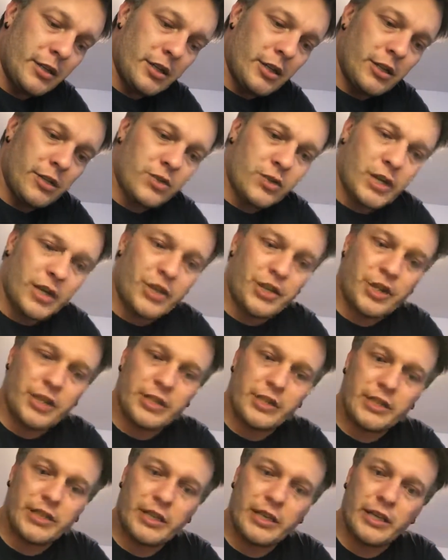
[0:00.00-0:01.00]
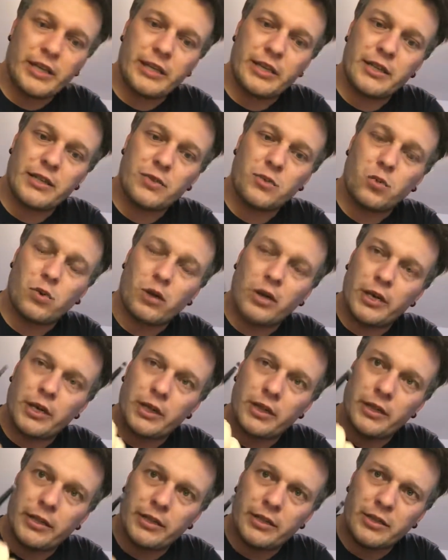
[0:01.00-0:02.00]
So as you can see in this one
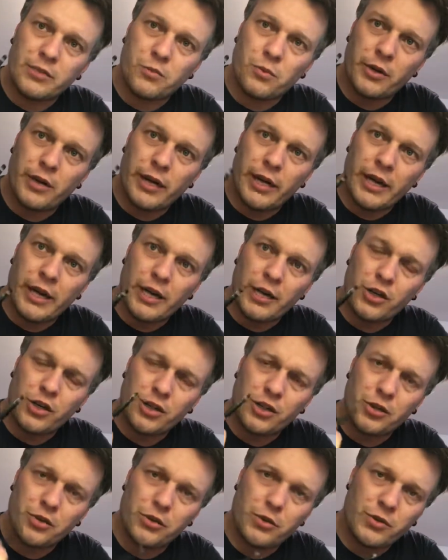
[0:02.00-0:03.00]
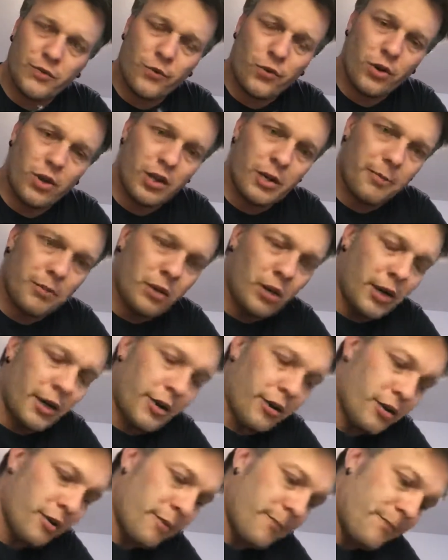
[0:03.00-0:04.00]
I actually used for lip
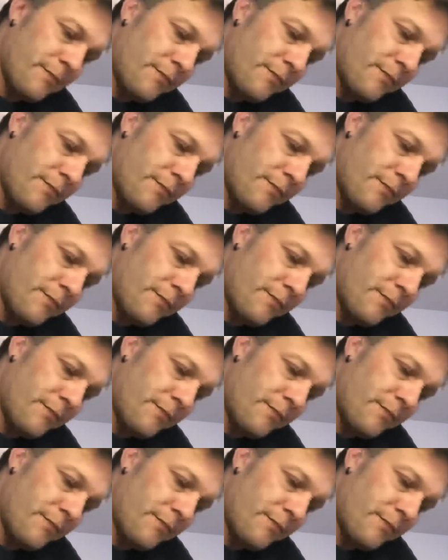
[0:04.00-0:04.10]
liner.